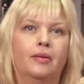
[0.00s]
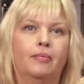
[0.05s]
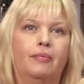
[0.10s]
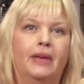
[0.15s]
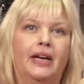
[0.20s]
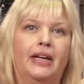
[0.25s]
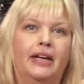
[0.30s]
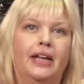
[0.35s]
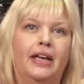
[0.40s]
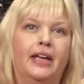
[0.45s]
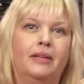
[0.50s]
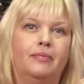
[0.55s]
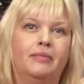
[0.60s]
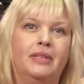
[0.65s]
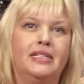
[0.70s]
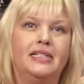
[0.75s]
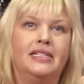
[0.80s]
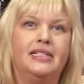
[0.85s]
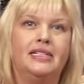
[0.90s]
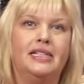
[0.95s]
My name
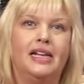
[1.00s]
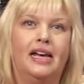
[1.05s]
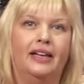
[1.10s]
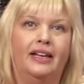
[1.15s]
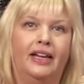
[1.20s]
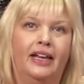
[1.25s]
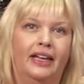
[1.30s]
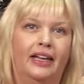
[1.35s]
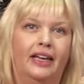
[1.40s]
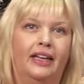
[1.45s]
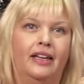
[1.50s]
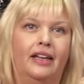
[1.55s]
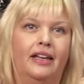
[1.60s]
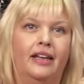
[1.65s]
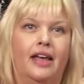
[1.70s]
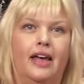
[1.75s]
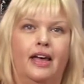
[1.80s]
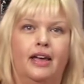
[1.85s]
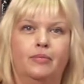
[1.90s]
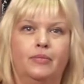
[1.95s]
is Anna Hedh
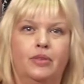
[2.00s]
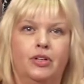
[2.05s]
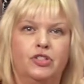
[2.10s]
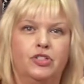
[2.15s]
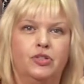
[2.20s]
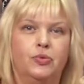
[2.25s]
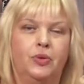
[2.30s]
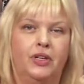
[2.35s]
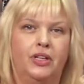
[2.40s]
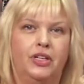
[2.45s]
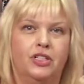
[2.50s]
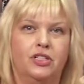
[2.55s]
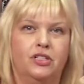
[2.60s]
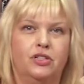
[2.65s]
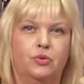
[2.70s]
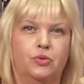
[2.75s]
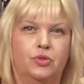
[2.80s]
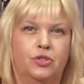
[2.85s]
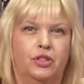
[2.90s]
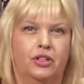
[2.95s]
and I'm a Swedish
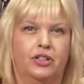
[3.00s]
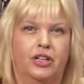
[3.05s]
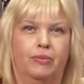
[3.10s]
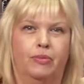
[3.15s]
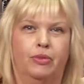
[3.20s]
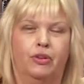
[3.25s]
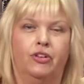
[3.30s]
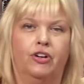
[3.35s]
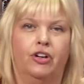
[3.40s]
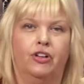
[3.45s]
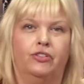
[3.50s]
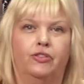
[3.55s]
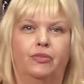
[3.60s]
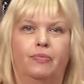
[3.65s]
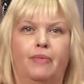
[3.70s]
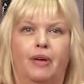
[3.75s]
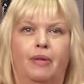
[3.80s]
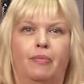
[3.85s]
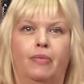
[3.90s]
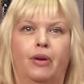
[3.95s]
Social Democrat
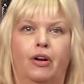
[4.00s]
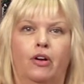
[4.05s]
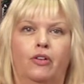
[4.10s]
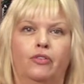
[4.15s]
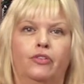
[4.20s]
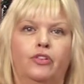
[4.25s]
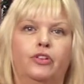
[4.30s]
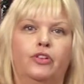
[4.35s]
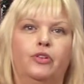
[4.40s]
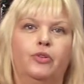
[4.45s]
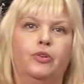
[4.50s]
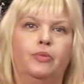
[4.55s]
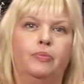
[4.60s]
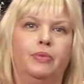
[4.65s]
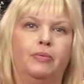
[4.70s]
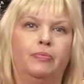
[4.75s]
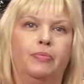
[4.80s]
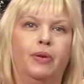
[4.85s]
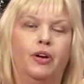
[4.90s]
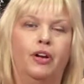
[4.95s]
member of the
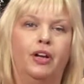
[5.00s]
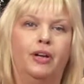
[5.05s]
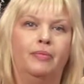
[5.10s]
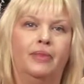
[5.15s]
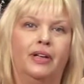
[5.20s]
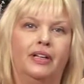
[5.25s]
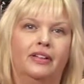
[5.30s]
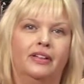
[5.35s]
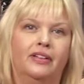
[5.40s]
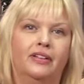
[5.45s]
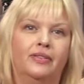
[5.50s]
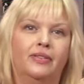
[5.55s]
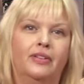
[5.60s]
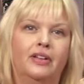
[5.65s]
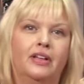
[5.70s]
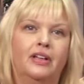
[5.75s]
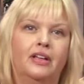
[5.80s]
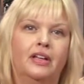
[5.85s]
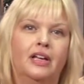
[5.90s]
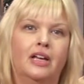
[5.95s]
European Parliament.
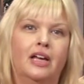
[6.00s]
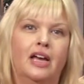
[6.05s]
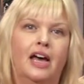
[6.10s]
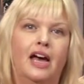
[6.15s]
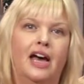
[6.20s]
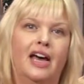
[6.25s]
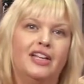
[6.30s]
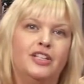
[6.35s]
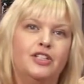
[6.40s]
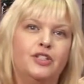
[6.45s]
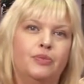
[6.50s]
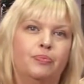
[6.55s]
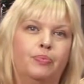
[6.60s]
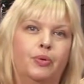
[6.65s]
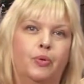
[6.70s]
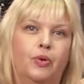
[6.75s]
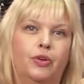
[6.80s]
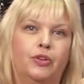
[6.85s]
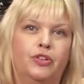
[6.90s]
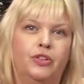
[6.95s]
I
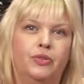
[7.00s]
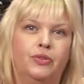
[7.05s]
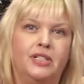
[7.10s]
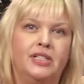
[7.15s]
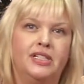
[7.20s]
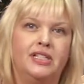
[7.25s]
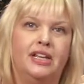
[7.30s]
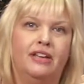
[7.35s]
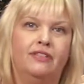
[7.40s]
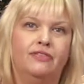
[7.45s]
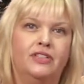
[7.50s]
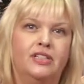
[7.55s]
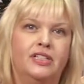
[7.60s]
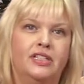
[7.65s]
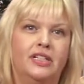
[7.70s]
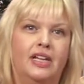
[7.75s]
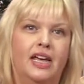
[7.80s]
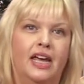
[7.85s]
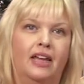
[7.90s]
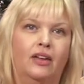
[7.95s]
support
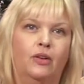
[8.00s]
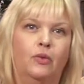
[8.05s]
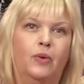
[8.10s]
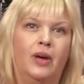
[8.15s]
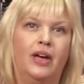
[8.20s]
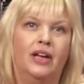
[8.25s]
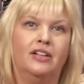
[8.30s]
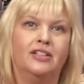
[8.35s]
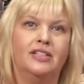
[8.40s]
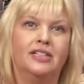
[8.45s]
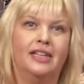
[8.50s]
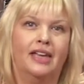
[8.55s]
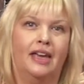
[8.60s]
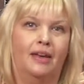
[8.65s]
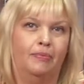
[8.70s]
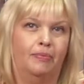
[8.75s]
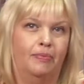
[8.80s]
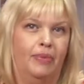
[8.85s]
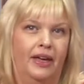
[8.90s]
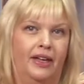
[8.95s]
UNICEF's End Violence
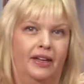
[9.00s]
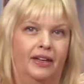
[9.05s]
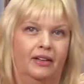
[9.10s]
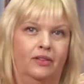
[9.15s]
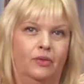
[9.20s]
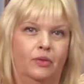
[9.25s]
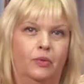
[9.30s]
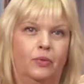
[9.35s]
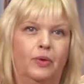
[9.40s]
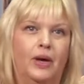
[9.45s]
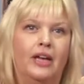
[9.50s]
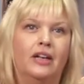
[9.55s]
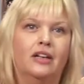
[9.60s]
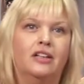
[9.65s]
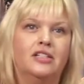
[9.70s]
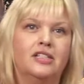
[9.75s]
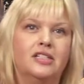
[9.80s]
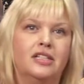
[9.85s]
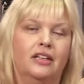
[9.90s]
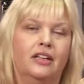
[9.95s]
campaign.
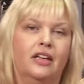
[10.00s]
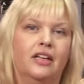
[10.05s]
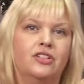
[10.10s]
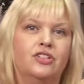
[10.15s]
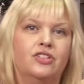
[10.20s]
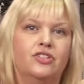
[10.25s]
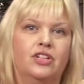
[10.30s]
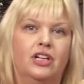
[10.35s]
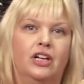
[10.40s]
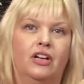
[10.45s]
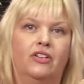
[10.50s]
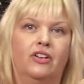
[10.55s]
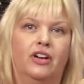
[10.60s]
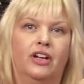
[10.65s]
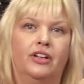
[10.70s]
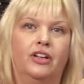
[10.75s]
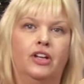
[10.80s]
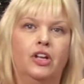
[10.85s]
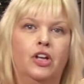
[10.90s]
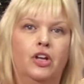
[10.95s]
Violence against
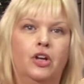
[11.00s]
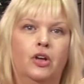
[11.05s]
children,